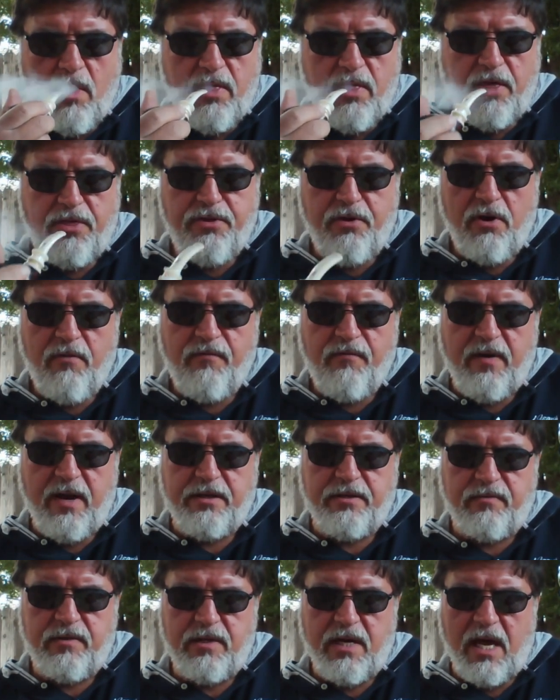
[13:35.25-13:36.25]
The third
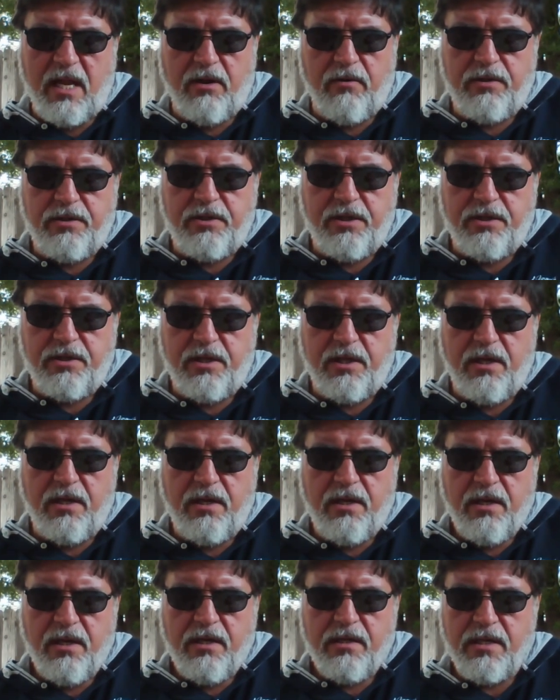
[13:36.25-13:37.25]
phase of tolerance is the
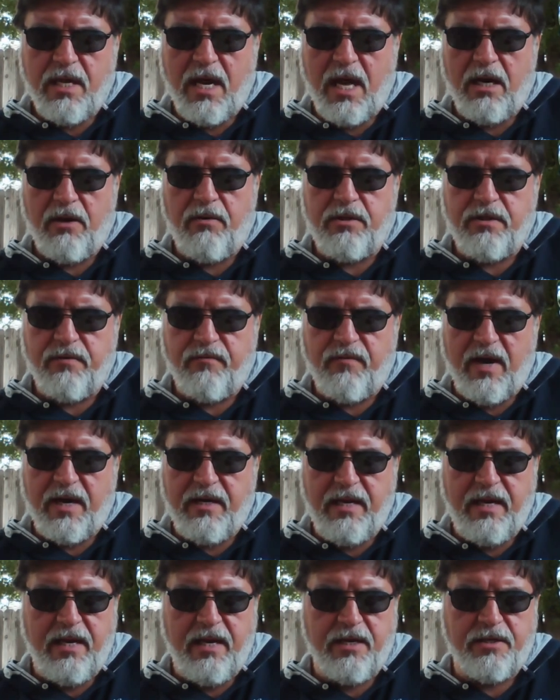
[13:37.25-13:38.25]
tolerance of
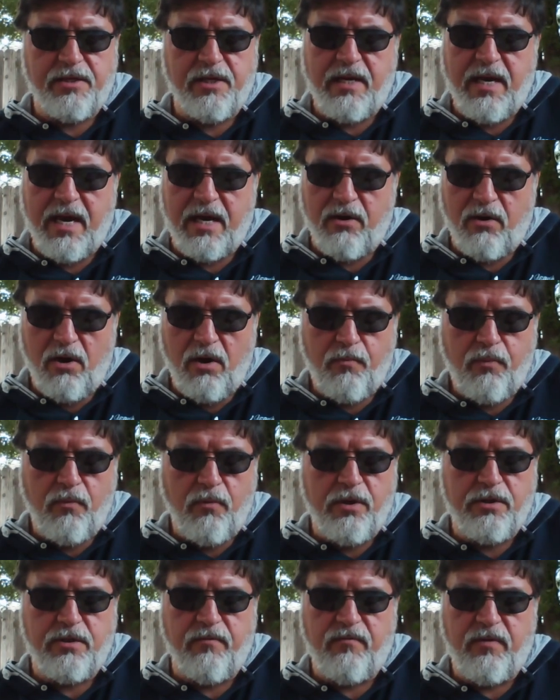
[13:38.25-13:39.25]
ideas, and not all
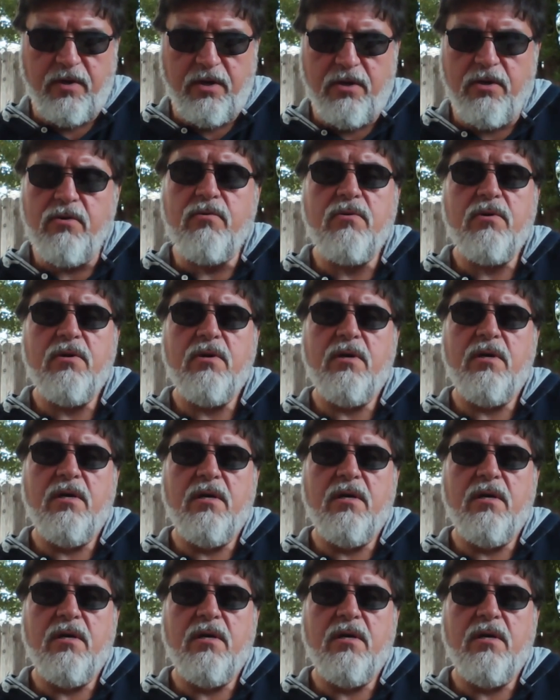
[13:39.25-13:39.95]
points of view